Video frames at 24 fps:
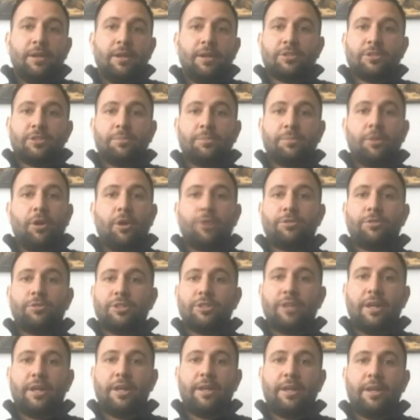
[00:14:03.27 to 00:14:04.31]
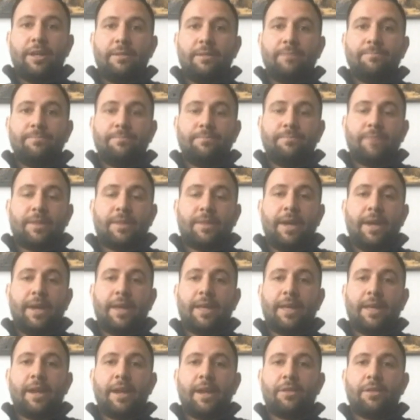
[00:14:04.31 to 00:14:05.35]
some coaches that can't
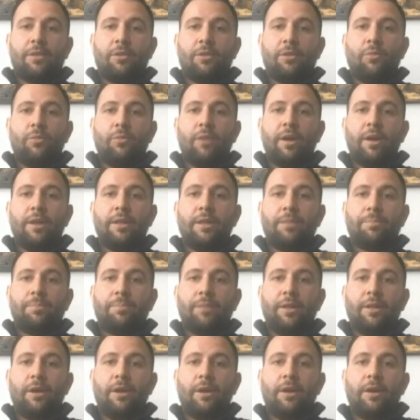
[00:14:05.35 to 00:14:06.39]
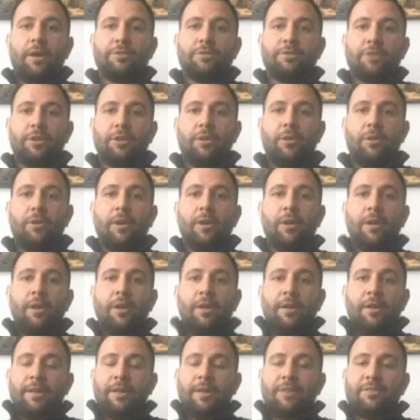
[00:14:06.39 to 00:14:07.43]
get out of their own way in the playoffs. So
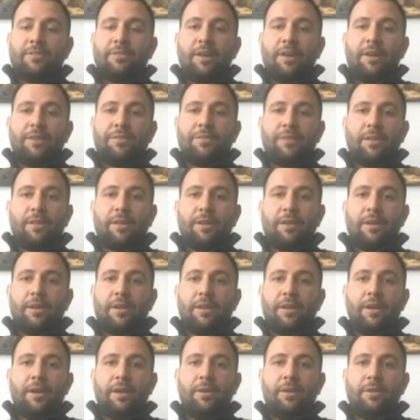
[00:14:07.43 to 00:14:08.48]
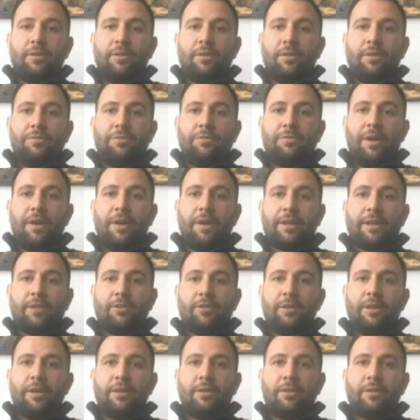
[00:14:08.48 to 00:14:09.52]
that's definitely key when you
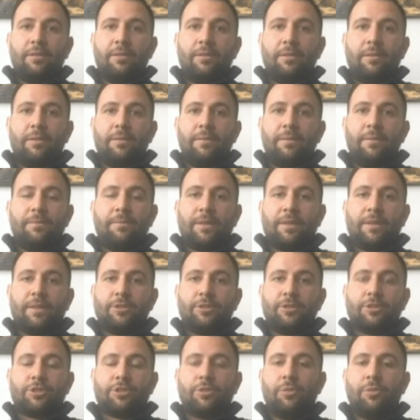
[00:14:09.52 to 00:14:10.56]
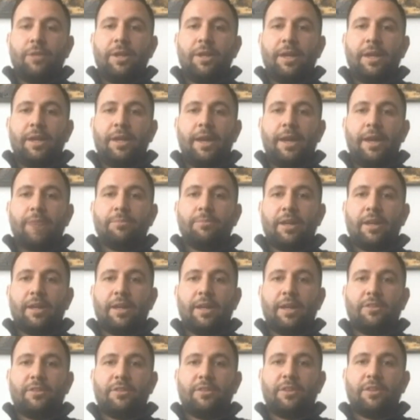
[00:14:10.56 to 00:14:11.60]
factor in that there's so many games that
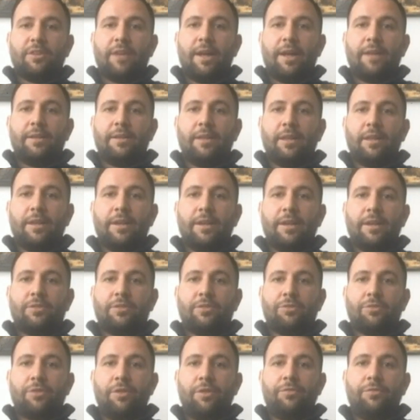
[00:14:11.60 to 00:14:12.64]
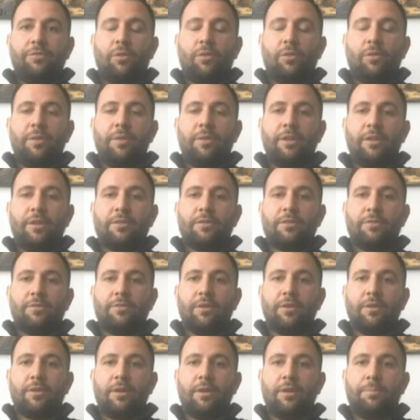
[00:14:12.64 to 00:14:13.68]
get decided in the last 3-4 minutes of
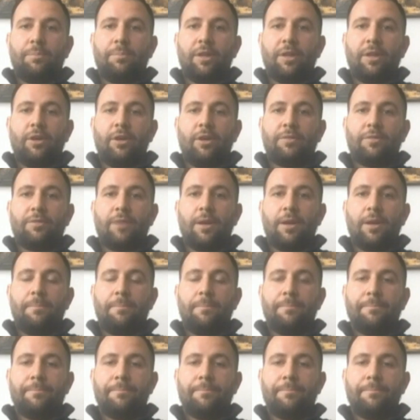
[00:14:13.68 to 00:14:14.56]
a playoff game.